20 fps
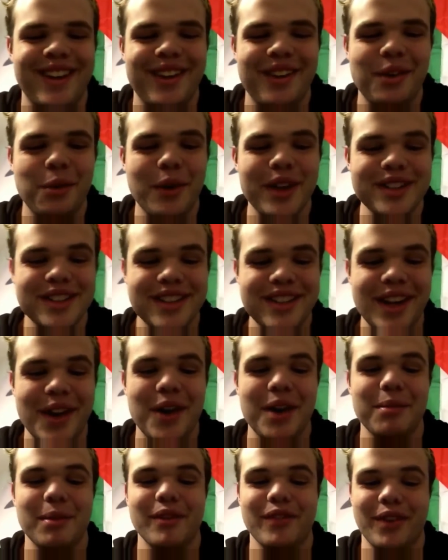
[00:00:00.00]
who wasn't
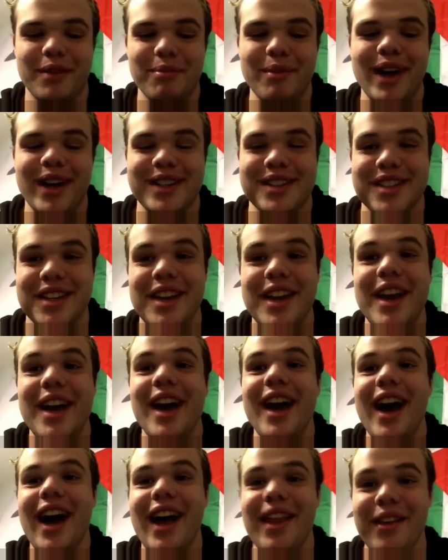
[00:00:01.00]
notable for much,
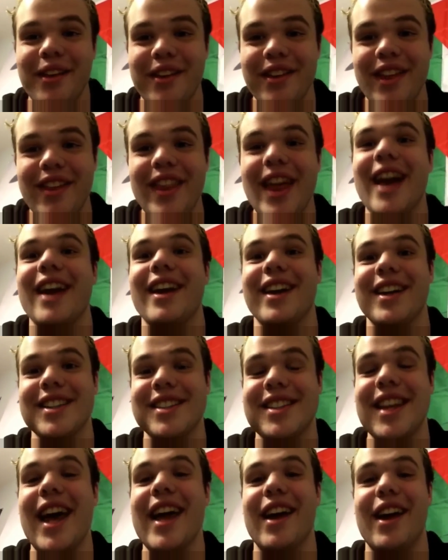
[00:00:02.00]
other than that
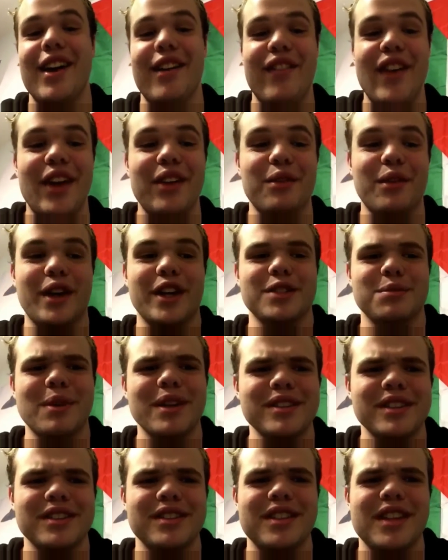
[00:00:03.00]
Saigon fell during his
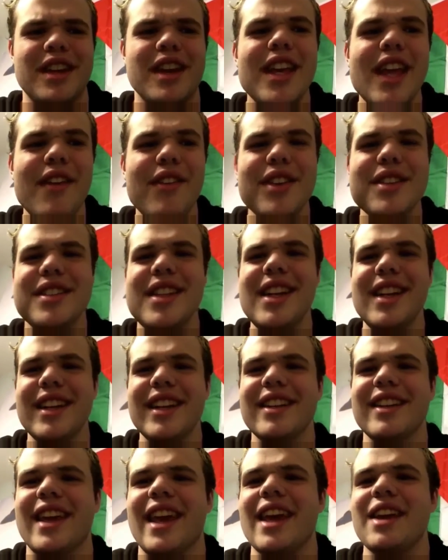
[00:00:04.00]
presidency. You ever seen a
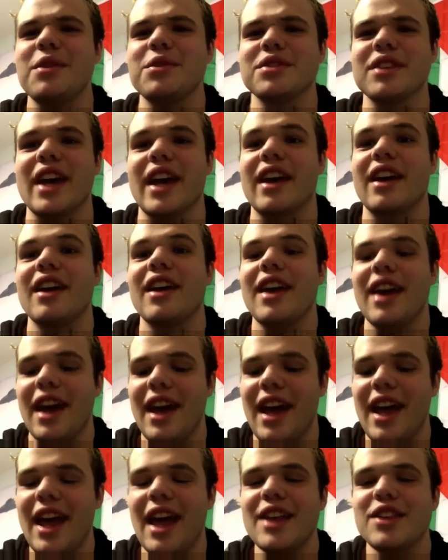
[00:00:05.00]
little kid who's like,
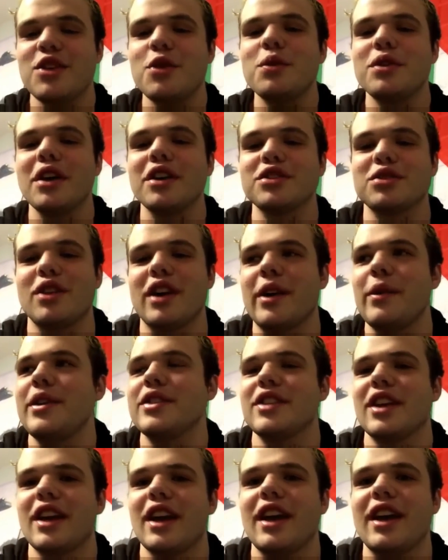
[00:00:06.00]
and two adults are arguing,
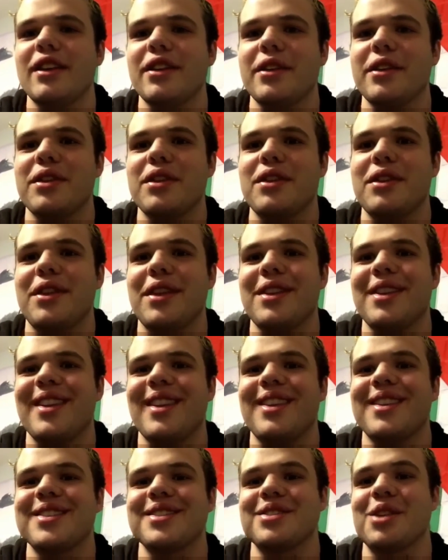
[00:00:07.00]
he's like, oh,
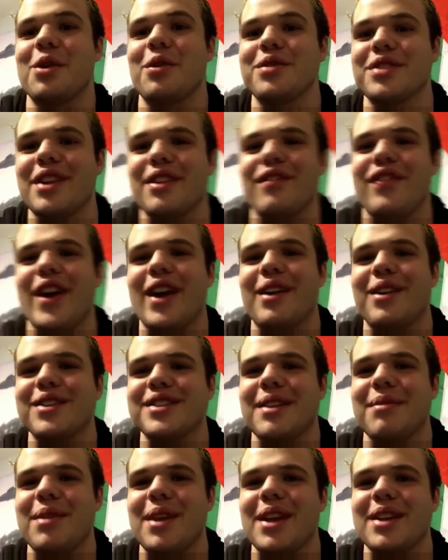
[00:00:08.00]
the stove's on fire or
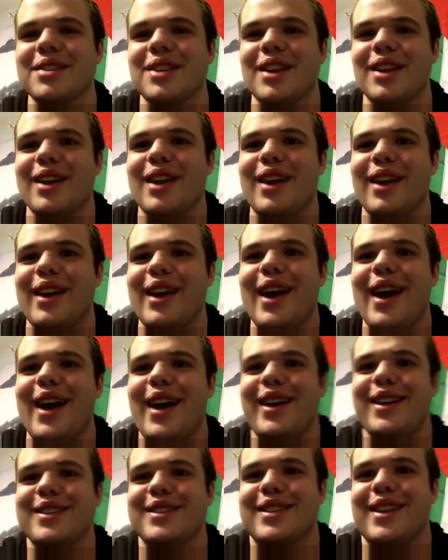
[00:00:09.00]
something? He's like,
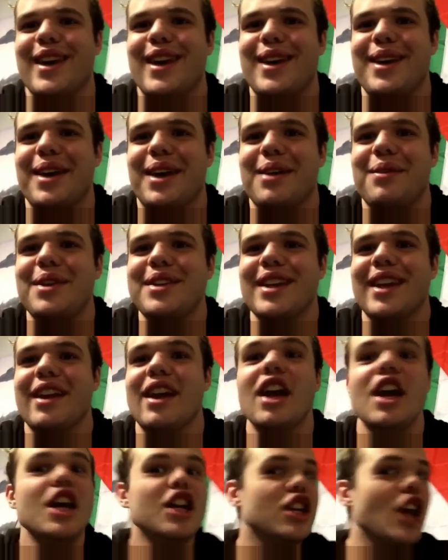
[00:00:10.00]
guys, can we take
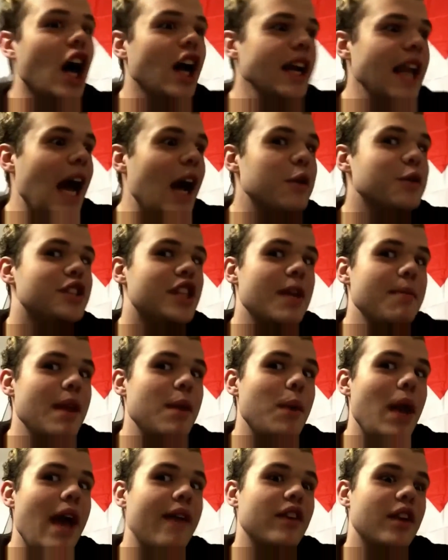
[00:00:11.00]
it? Not now, Jimmy,
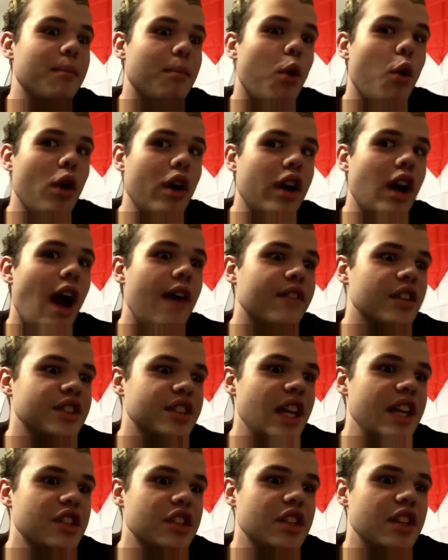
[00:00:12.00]
we have an important
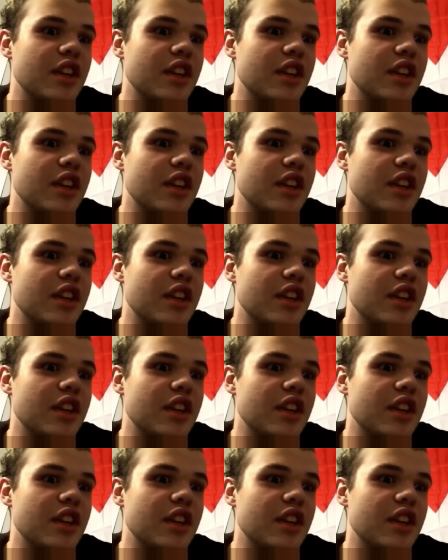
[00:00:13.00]
conversation